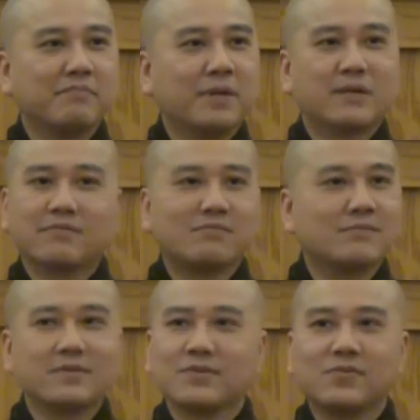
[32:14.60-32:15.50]
But
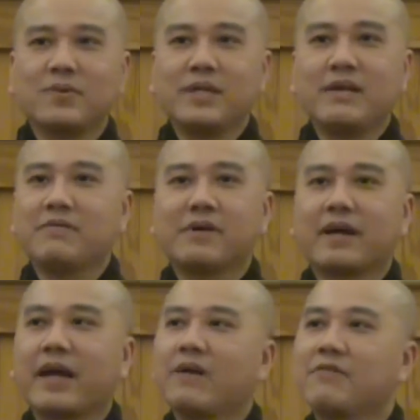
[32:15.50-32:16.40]
we never
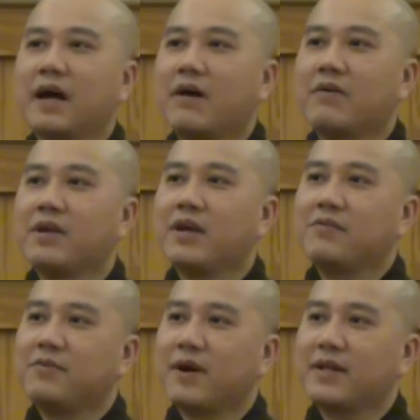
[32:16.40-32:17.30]
care for our
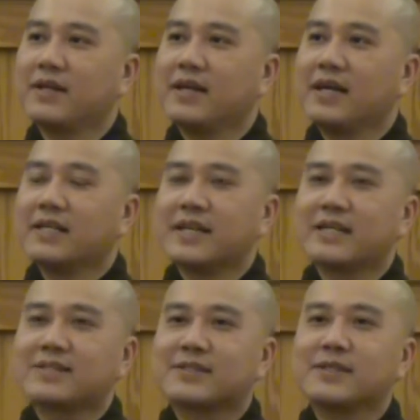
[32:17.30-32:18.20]
loved one
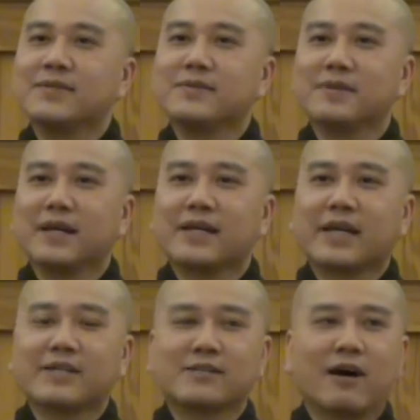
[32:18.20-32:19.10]
that still
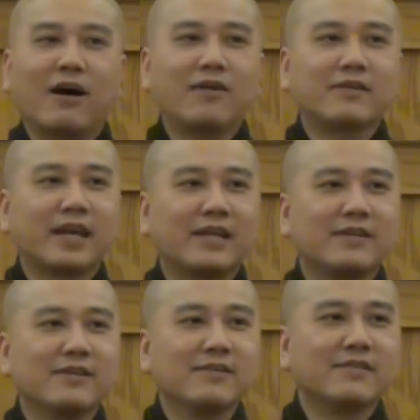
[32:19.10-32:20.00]
can talk,
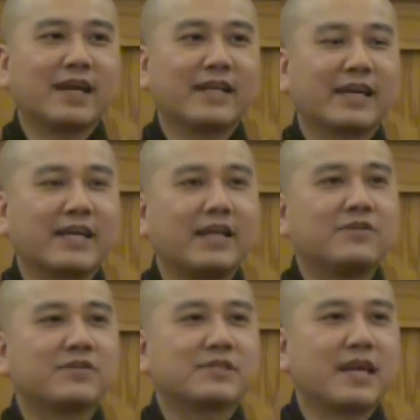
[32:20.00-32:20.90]
can look, and can
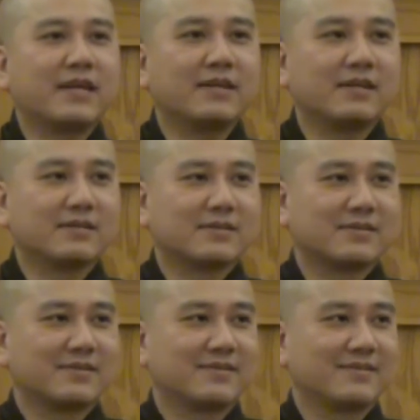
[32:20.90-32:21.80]
understand
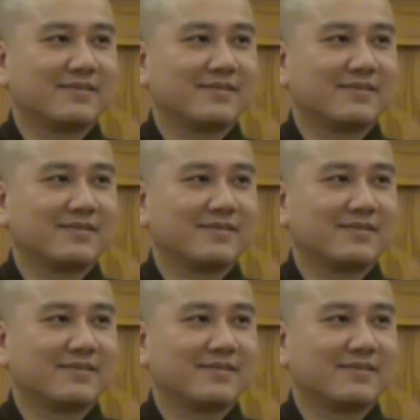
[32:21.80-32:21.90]
us.